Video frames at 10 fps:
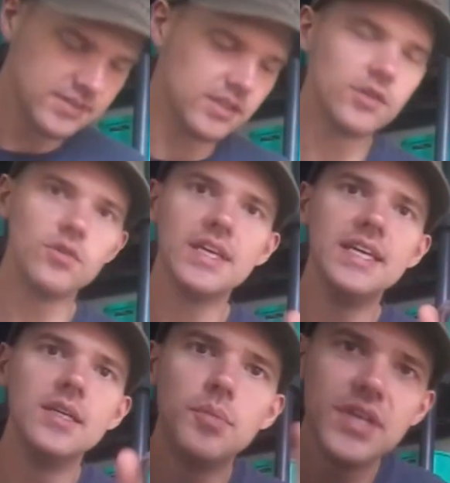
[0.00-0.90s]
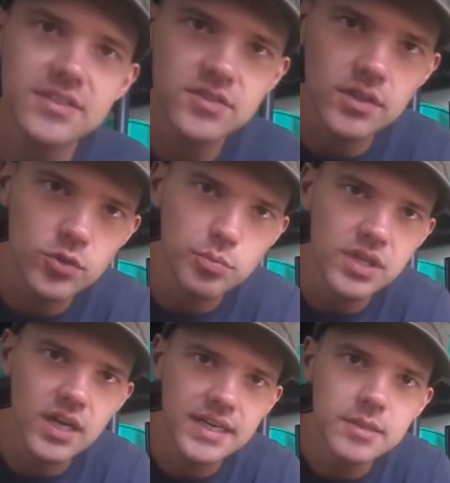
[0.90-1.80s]
The little end piece, the little
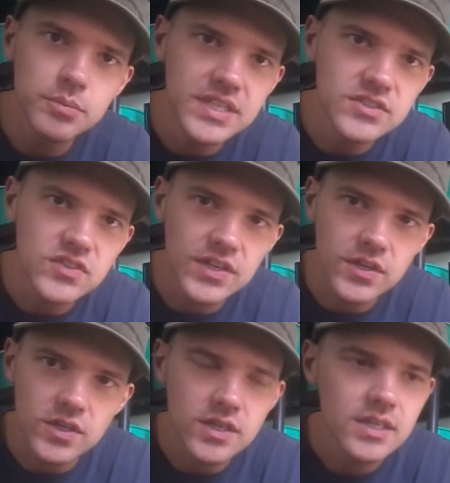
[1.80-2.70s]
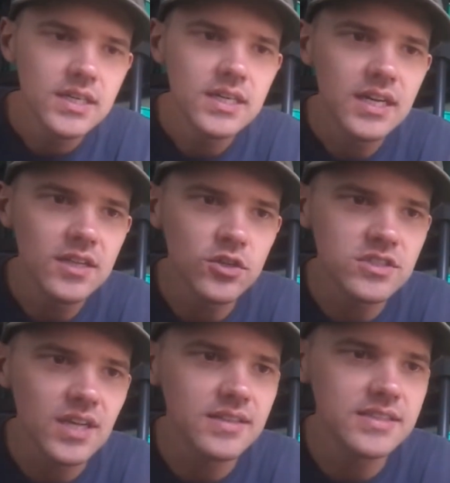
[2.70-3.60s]
plug-in piece here, it
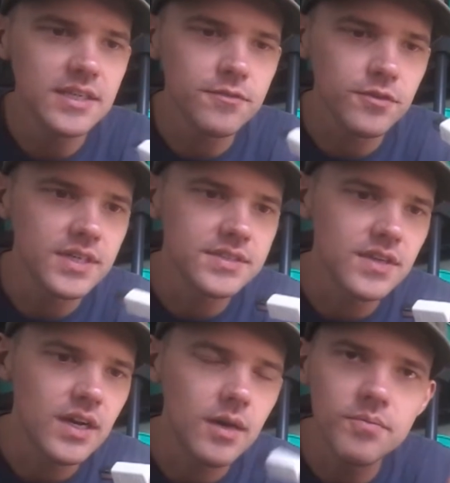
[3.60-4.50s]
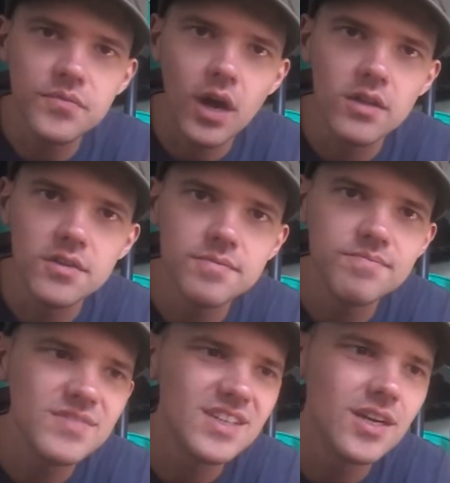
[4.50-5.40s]
looks slightly different. All of,
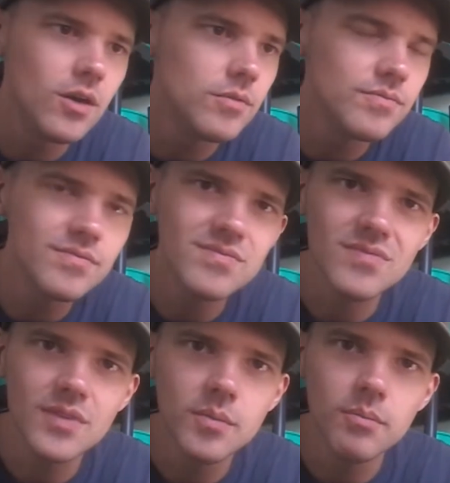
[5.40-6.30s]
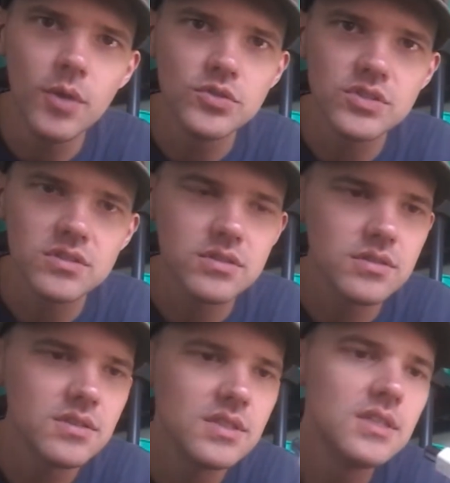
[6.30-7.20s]

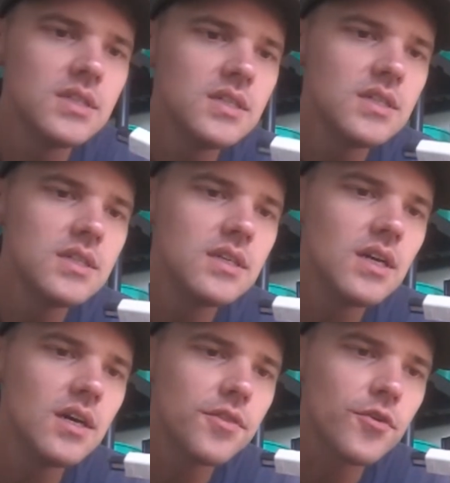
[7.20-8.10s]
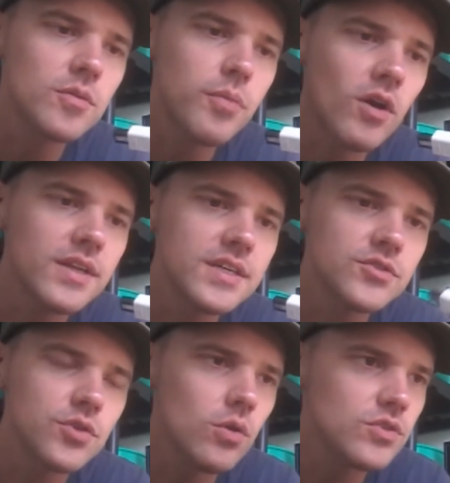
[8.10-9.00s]
most third-party
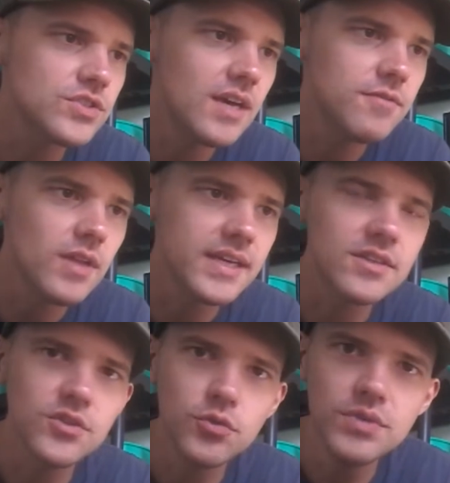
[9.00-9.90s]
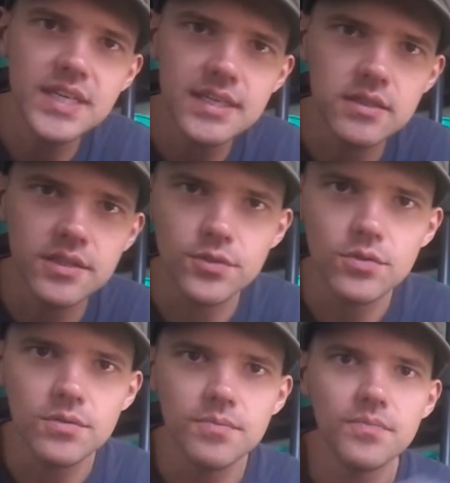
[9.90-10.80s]
controllers have like unique
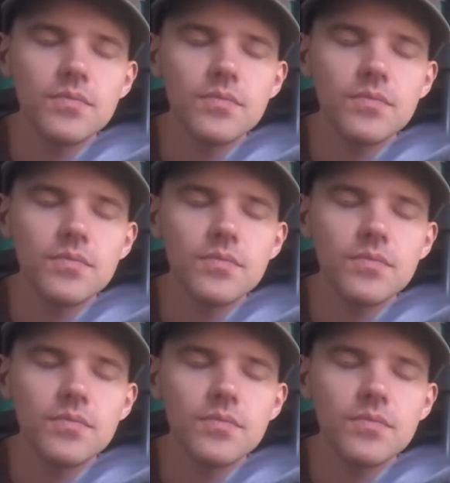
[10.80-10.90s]
little